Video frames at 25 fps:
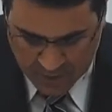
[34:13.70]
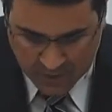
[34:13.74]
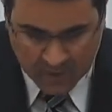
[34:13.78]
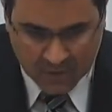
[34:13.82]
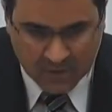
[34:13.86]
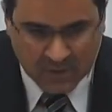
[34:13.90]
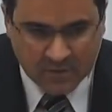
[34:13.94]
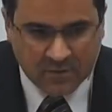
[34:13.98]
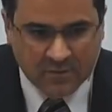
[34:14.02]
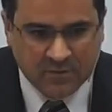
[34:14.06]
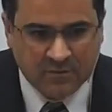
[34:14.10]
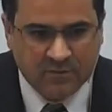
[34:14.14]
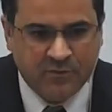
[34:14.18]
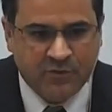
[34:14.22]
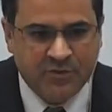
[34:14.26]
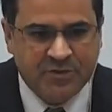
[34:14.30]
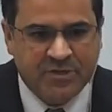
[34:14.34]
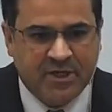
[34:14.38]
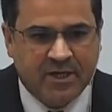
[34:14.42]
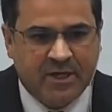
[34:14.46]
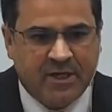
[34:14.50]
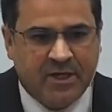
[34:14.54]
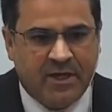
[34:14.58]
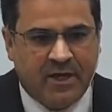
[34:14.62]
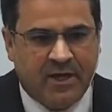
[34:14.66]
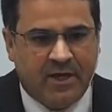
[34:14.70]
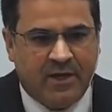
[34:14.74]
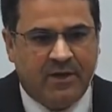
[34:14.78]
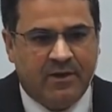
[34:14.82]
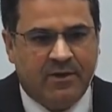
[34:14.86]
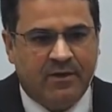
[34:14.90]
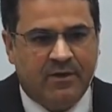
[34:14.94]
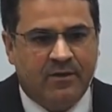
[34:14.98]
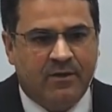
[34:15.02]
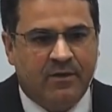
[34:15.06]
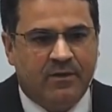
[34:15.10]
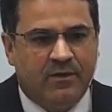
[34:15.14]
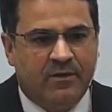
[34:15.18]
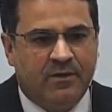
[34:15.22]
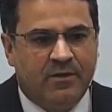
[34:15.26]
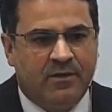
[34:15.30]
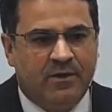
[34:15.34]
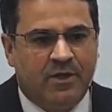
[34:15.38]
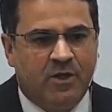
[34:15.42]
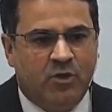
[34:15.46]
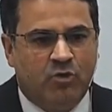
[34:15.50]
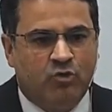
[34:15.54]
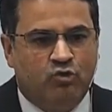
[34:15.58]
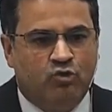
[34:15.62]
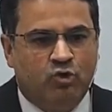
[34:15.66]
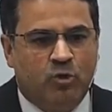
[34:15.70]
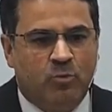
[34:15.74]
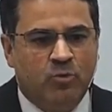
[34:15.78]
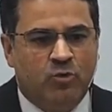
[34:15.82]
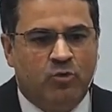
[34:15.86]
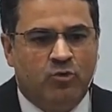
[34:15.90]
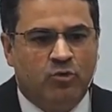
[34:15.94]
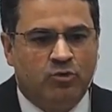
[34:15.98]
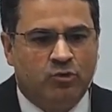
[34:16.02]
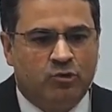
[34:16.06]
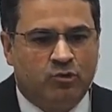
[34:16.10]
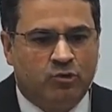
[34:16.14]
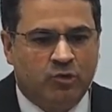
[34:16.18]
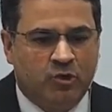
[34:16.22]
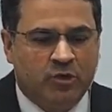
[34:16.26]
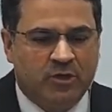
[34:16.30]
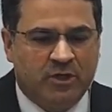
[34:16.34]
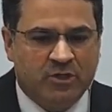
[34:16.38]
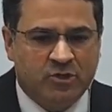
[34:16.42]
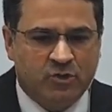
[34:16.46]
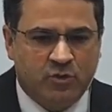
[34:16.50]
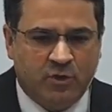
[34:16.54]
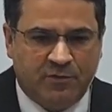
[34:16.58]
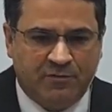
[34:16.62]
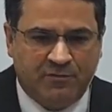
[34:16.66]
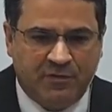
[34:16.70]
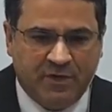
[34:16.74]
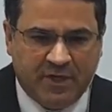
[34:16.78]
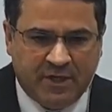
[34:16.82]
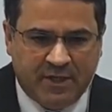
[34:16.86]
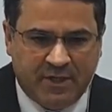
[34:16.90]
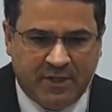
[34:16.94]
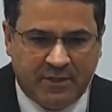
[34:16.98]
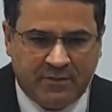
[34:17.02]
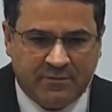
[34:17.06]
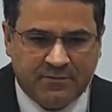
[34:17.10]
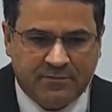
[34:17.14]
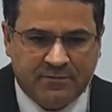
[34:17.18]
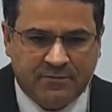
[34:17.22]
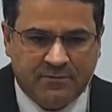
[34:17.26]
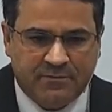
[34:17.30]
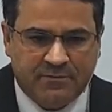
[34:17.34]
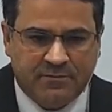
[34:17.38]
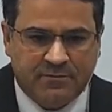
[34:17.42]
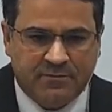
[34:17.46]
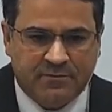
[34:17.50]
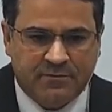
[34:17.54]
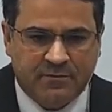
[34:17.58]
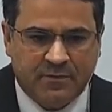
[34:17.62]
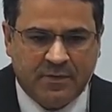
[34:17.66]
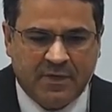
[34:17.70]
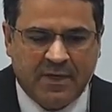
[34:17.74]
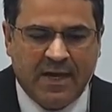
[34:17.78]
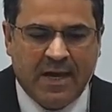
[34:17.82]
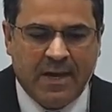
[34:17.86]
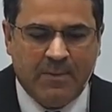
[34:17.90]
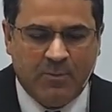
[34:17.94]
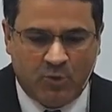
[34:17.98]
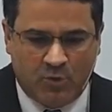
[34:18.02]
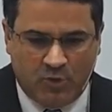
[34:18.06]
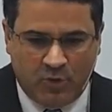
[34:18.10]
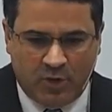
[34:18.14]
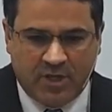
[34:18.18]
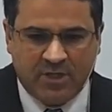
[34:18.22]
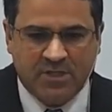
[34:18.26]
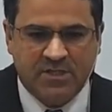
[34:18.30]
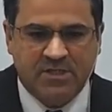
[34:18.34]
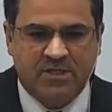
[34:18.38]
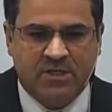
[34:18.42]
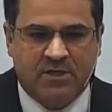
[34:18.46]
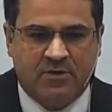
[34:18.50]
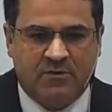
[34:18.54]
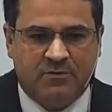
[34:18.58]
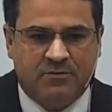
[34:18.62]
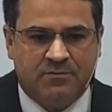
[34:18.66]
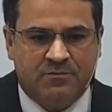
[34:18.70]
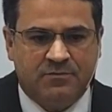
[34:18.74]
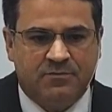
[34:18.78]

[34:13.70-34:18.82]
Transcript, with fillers: her, here, you want me to take control of your life?